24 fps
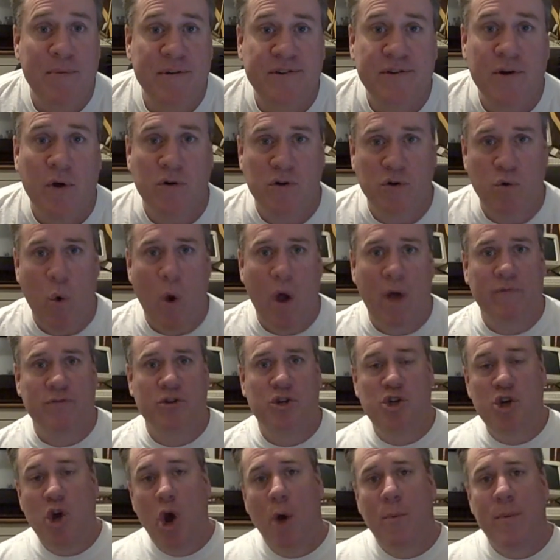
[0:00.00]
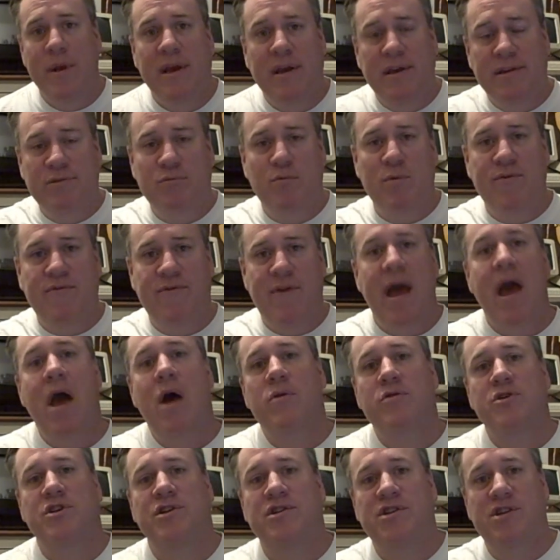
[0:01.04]
episode 12 show because we
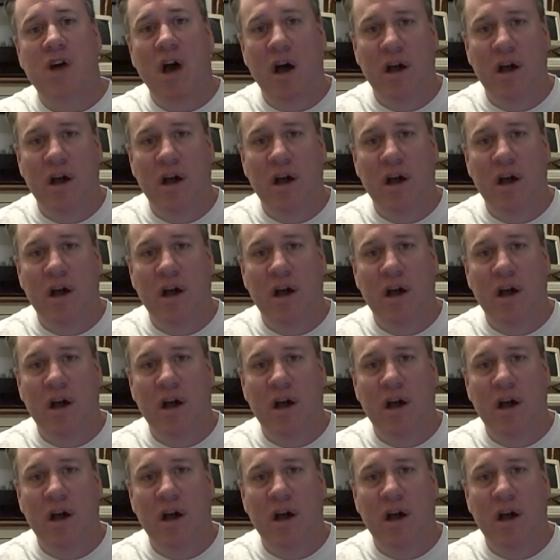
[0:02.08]
found just